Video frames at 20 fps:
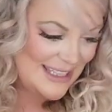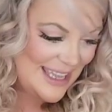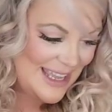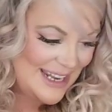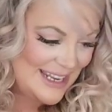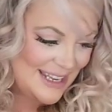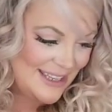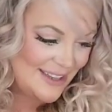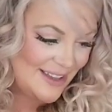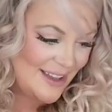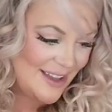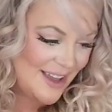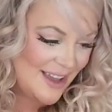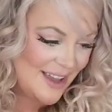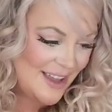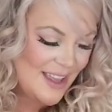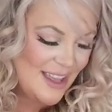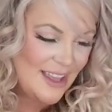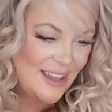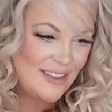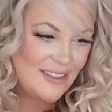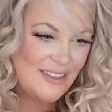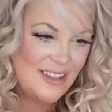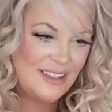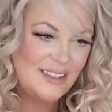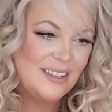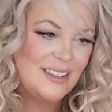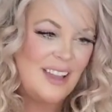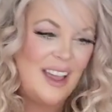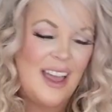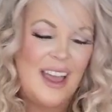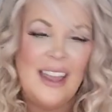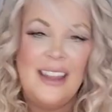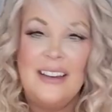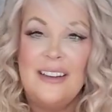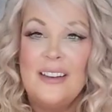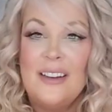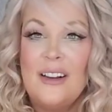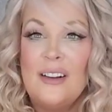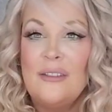getting uh, this
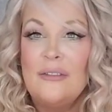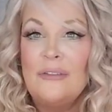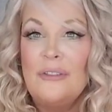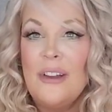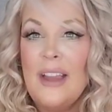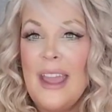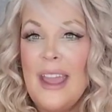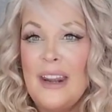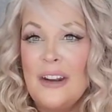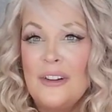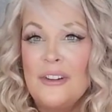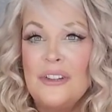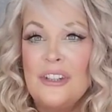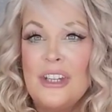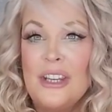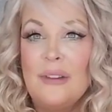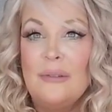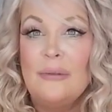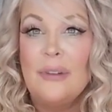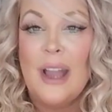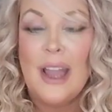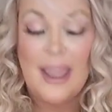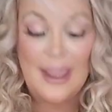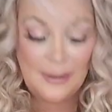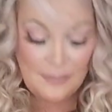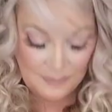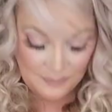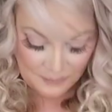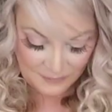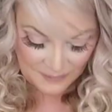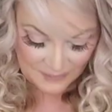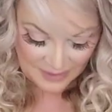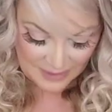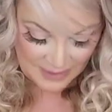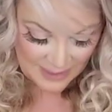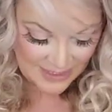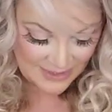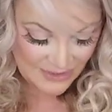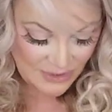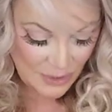kind of energy, right?
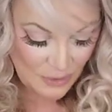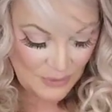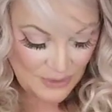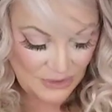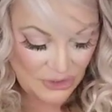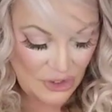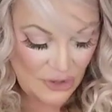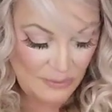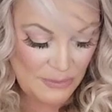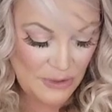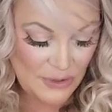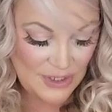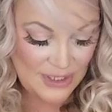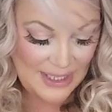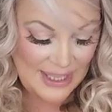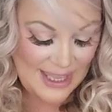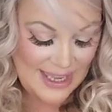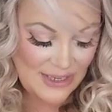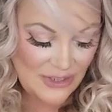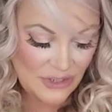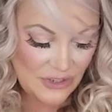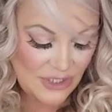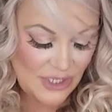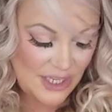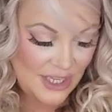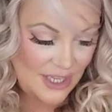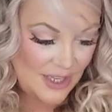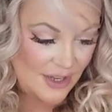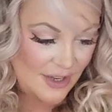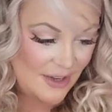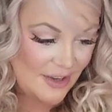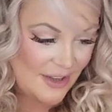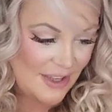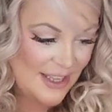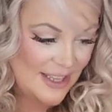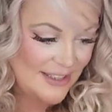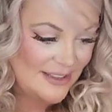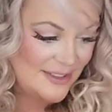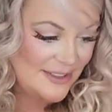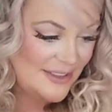And so with communication here,
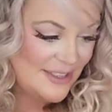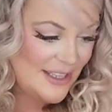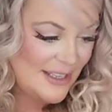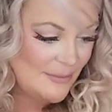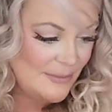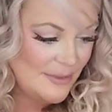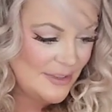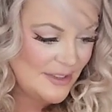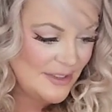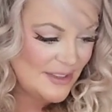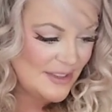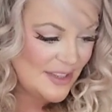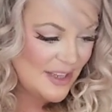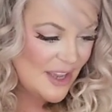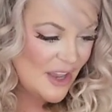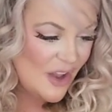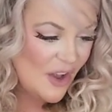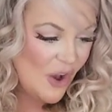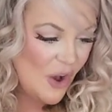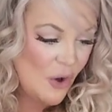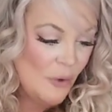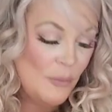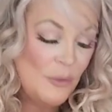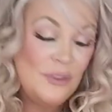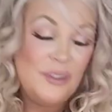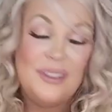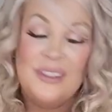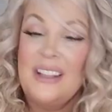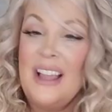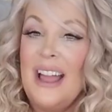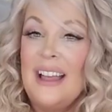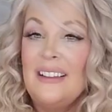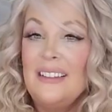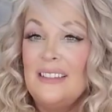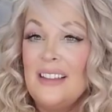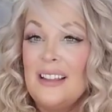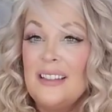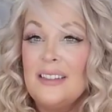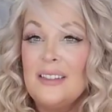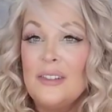it seems almost
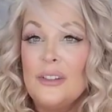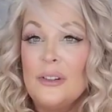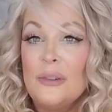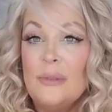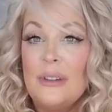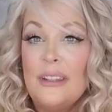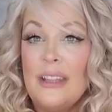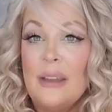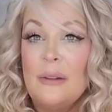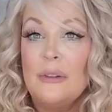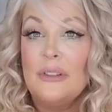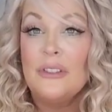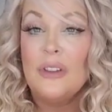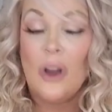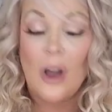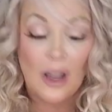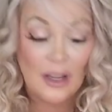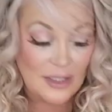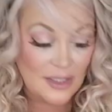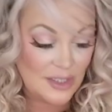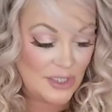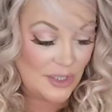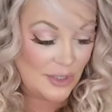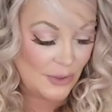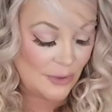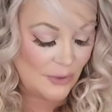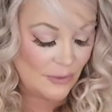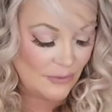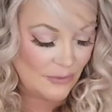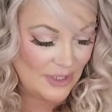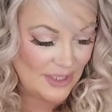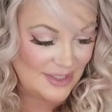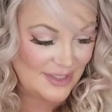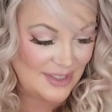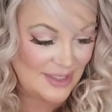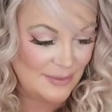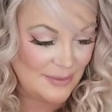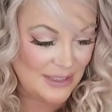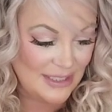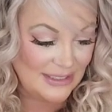lackluster when they would talk to you. It
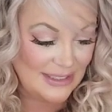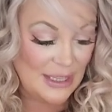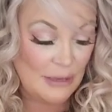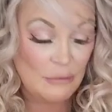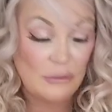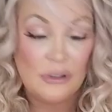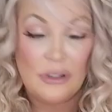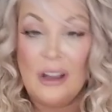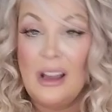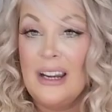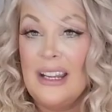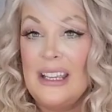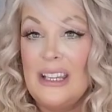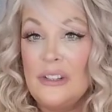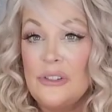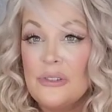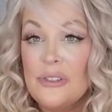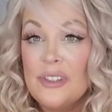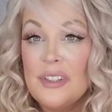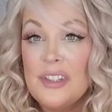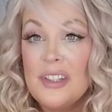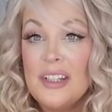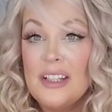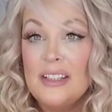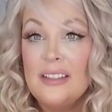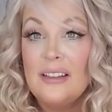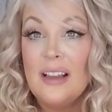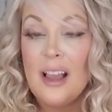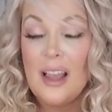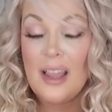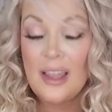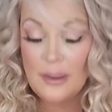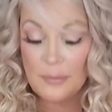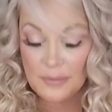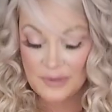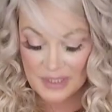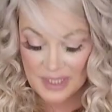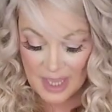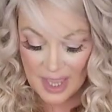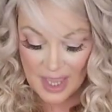seems like they were not interested at
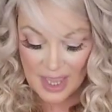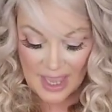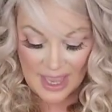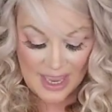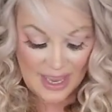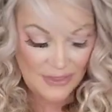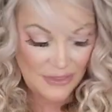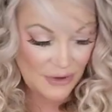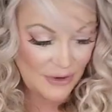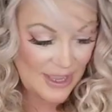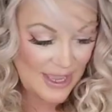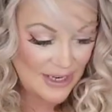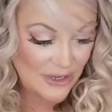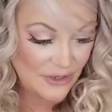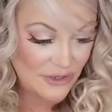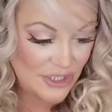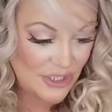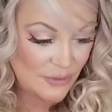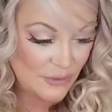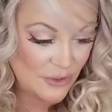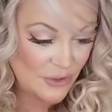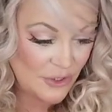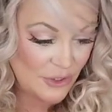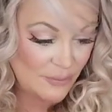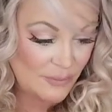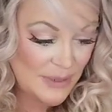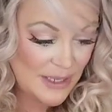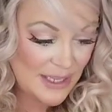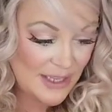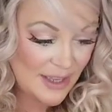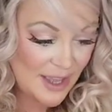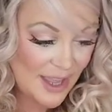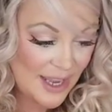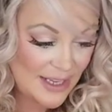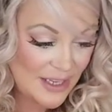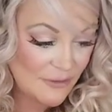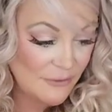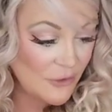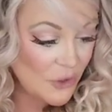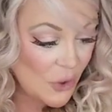times, and their energy could be
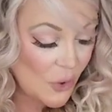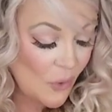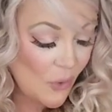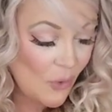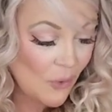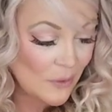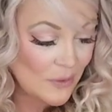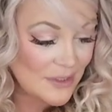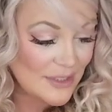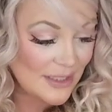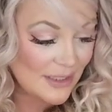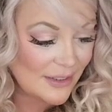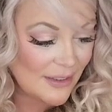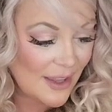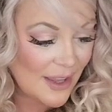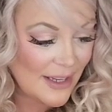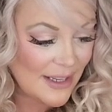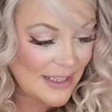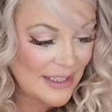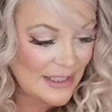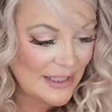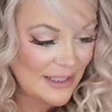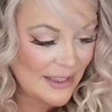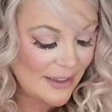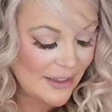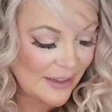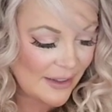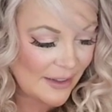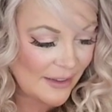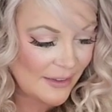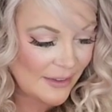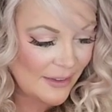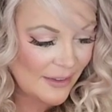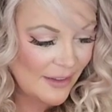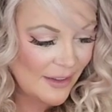kind of cold and cutting here.